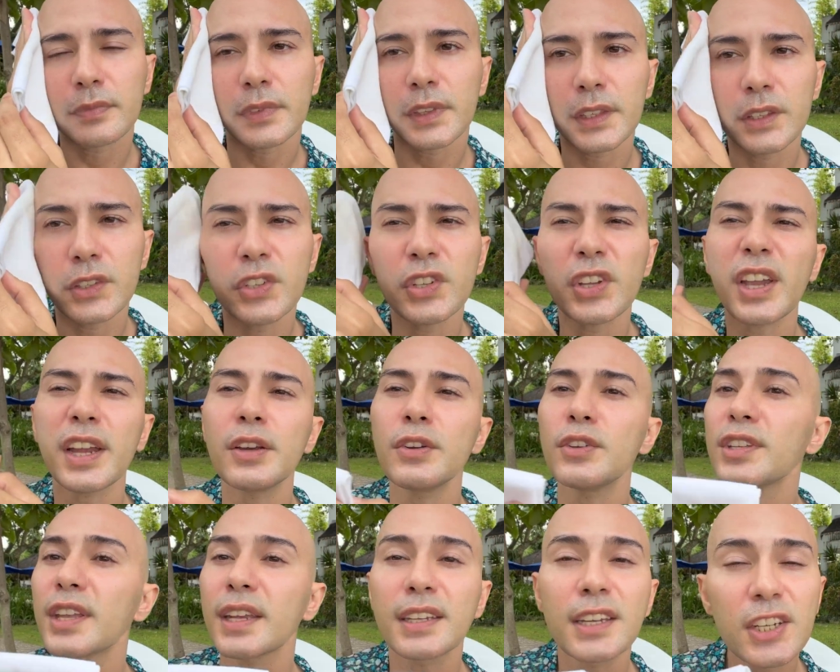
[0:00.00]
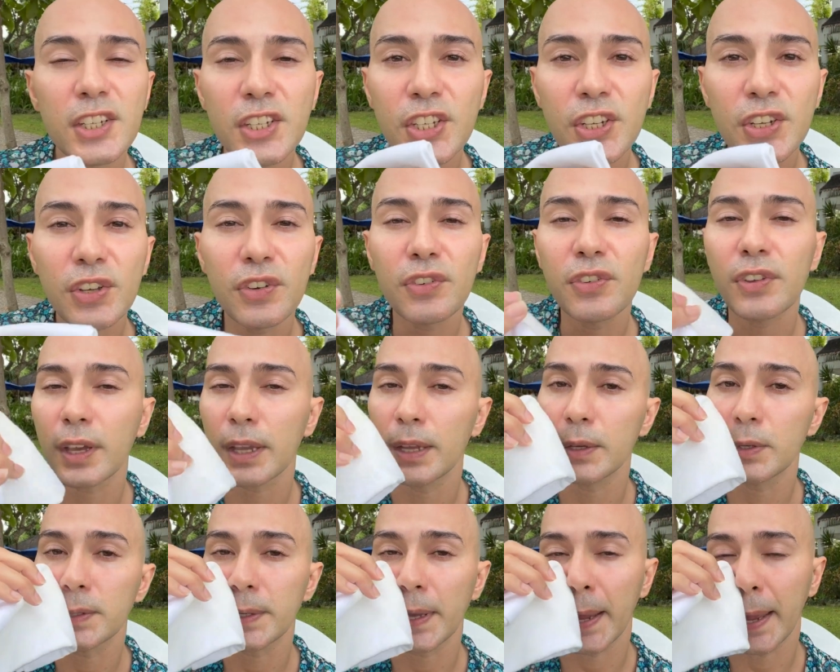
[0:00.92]
So you can use a tissue, you can
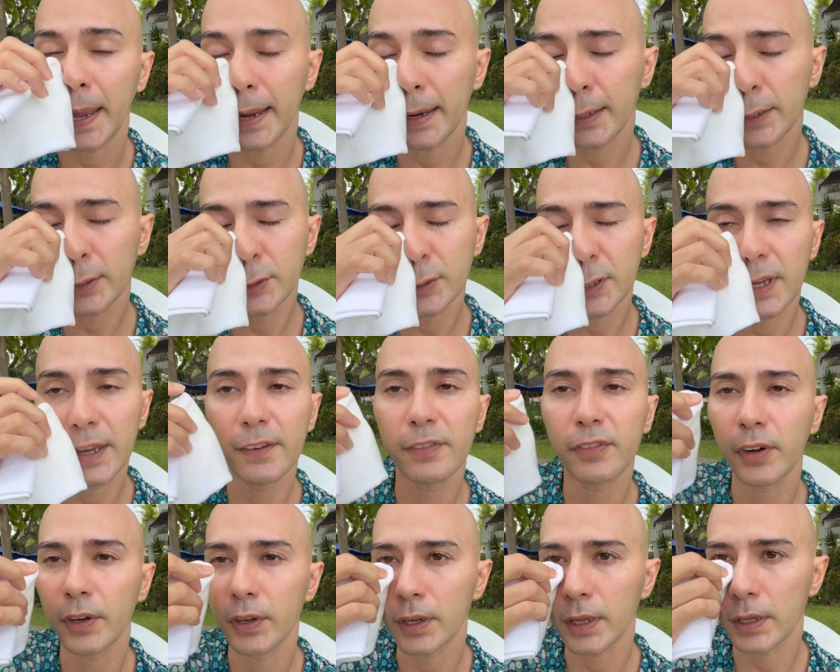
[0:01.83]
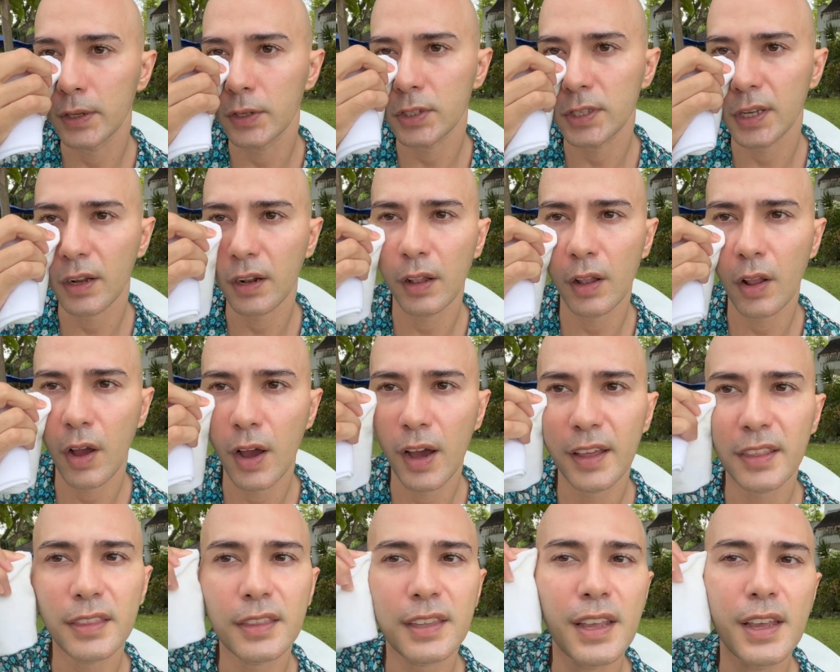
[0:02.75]
use a handkerchief, or you can use a
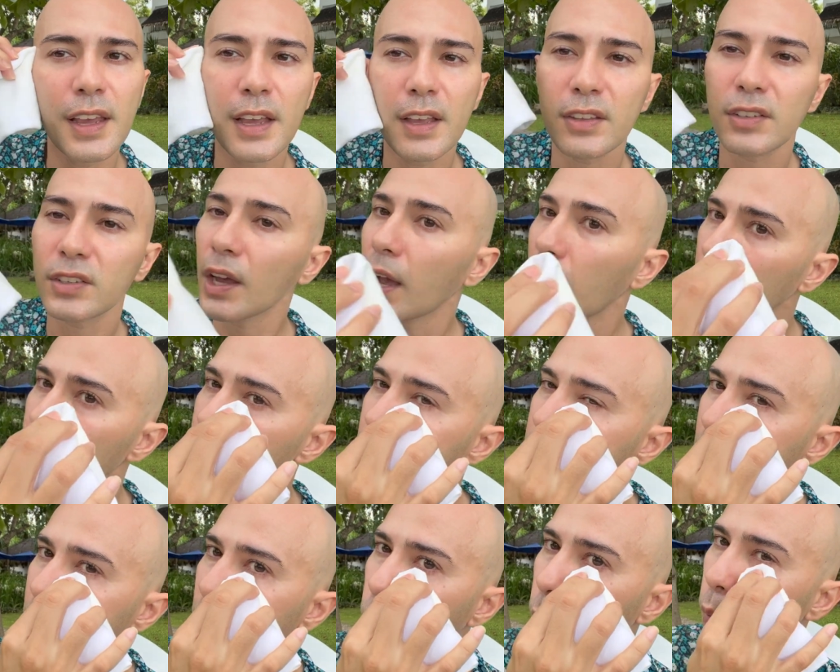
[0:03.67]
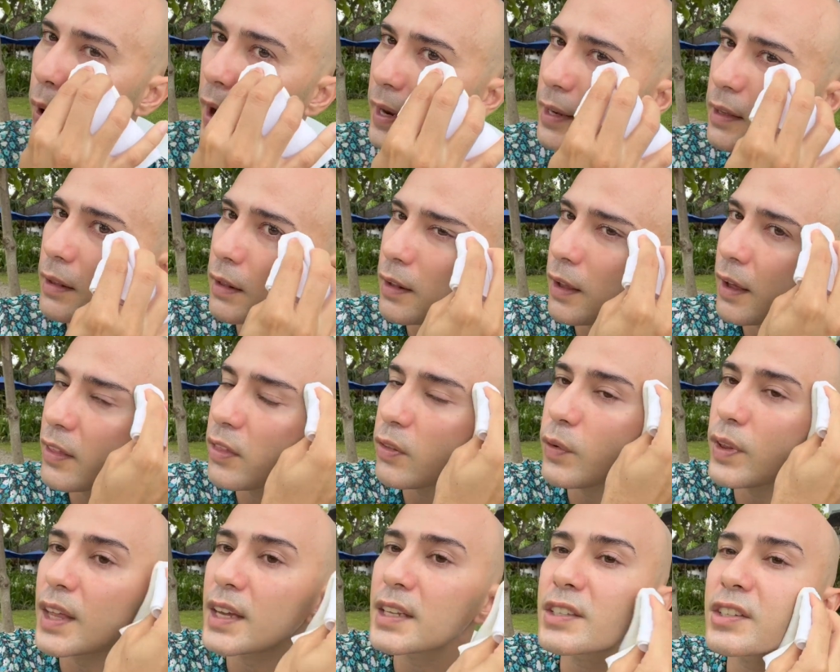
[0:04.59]
cloth. So I'm using a white cloth
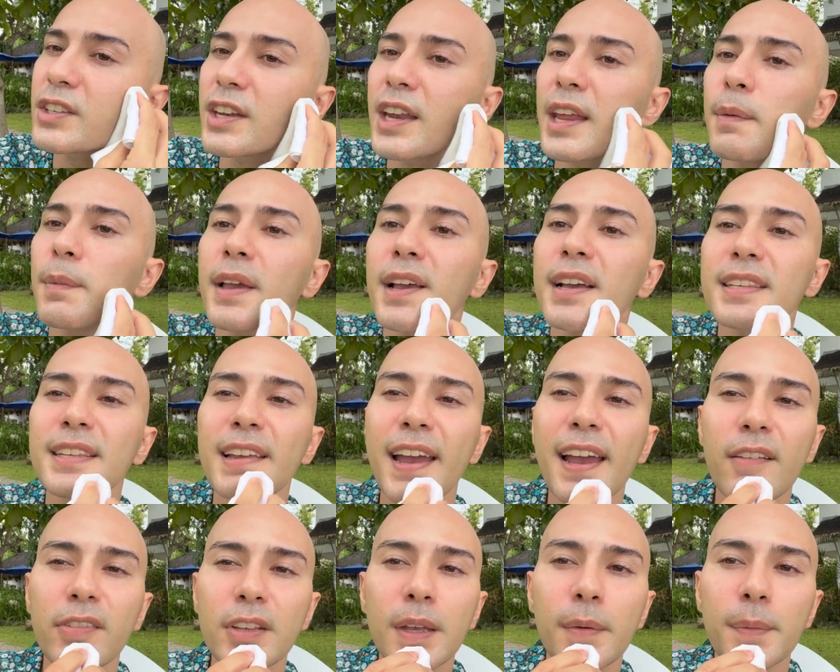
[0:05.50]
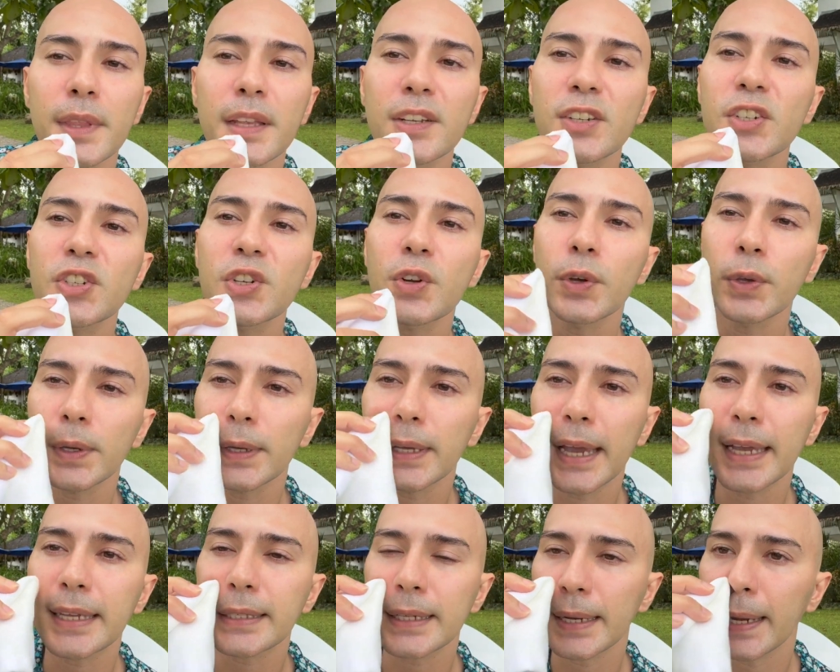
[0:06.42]
with us today because I have something to show you
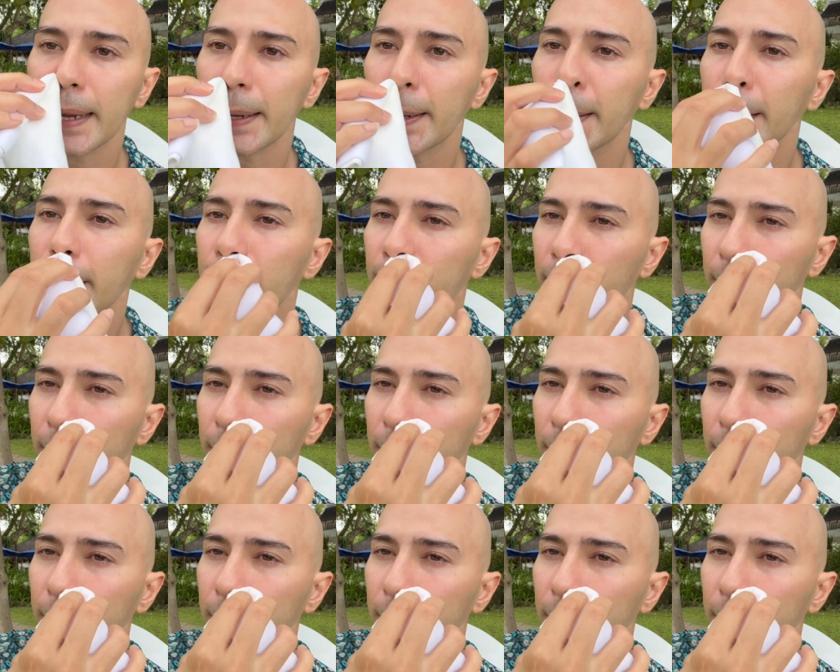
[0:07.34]
guys later.